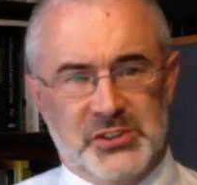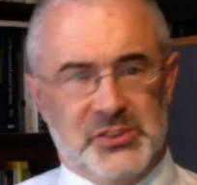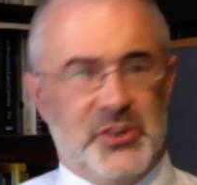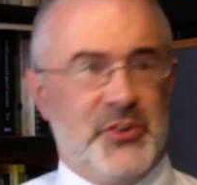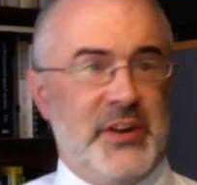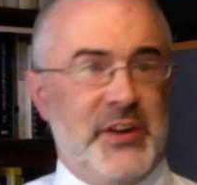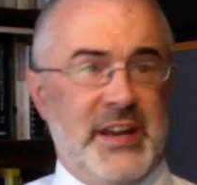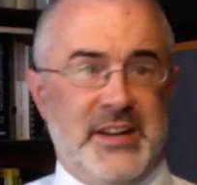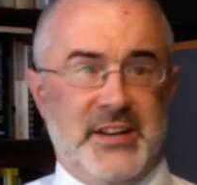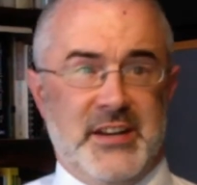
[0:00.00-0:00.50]

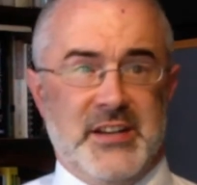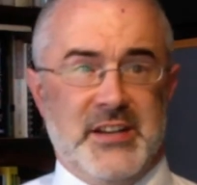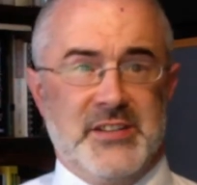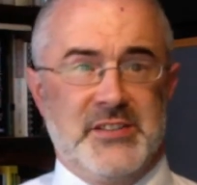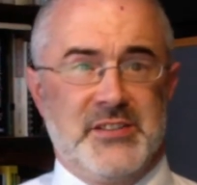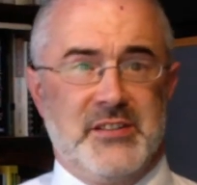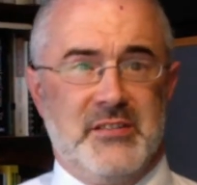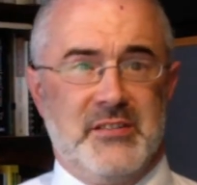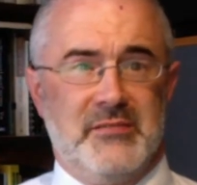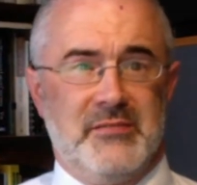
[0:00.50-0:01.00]

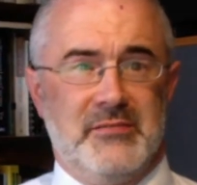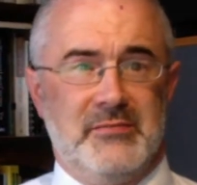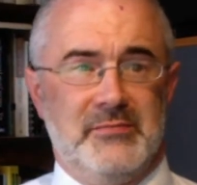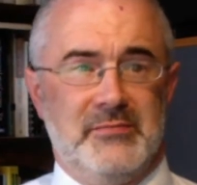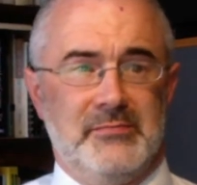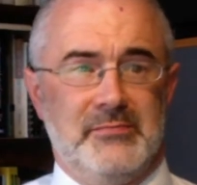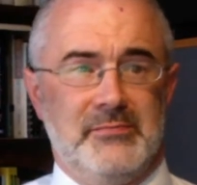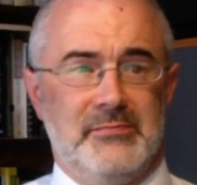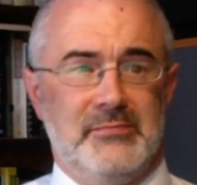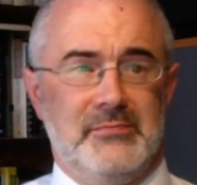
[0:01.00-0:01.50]
greatness.
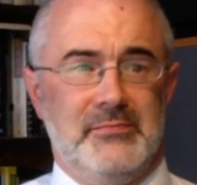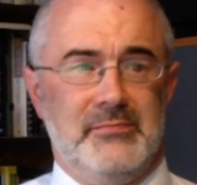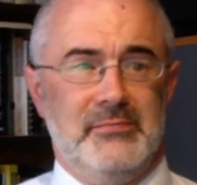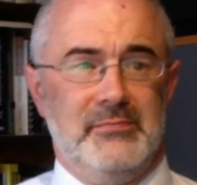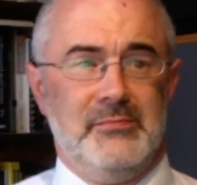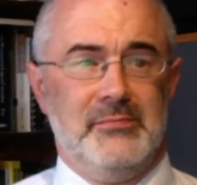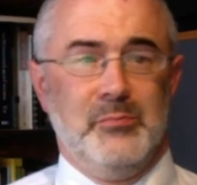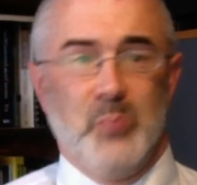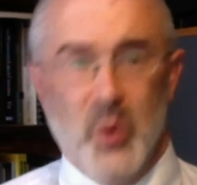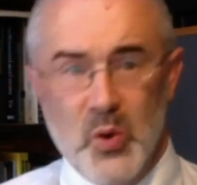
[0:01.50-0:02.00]

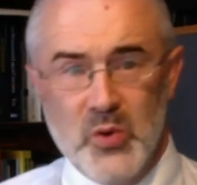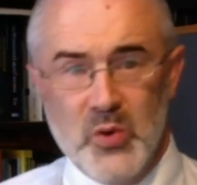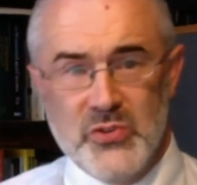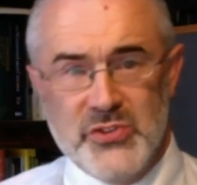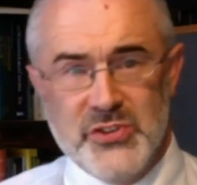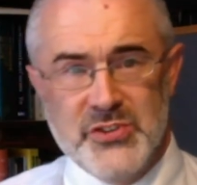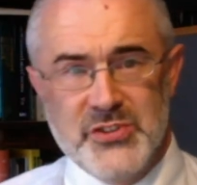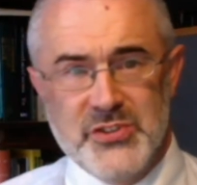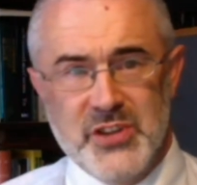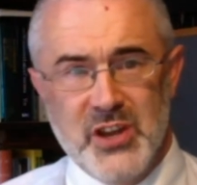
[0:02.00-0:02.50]

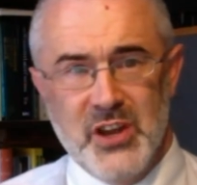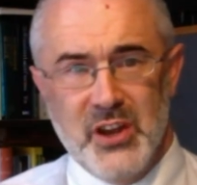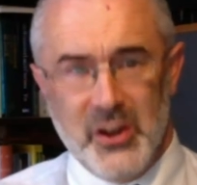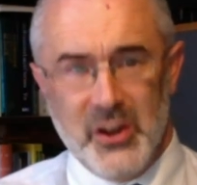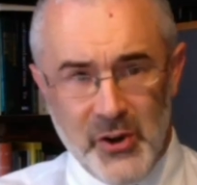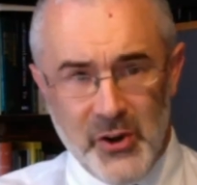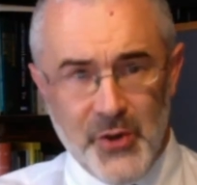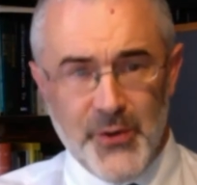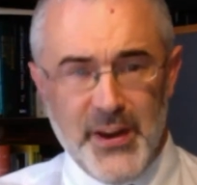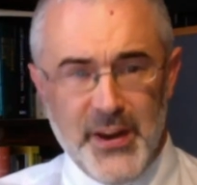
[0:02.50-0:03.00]
Moses'
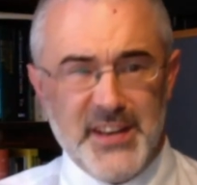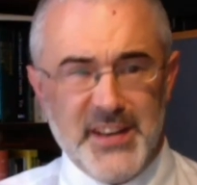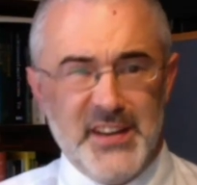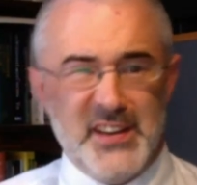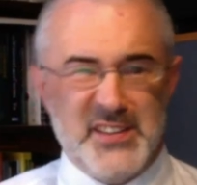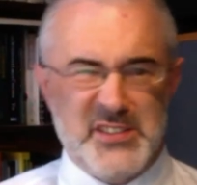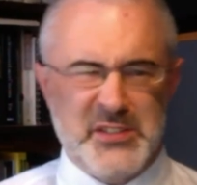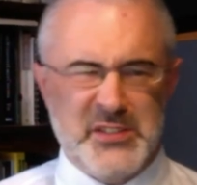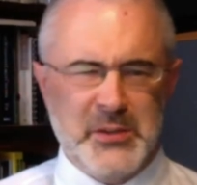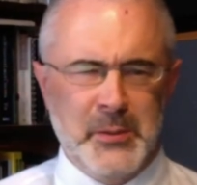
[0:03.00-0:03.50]

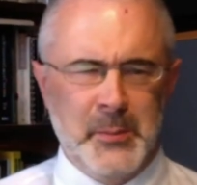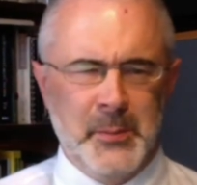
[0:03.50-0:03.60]
greatness.